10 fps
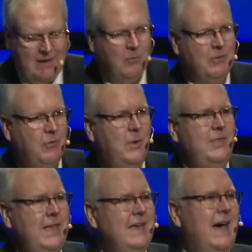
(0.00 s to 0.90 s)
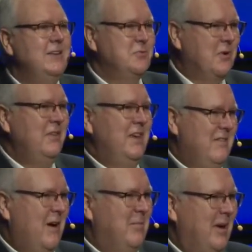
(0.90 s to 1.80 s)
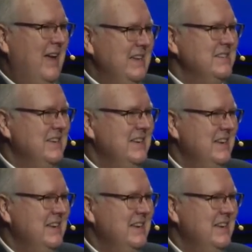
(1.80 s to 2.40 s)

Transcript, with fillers: Well, for one thing, God is worthy of our praise.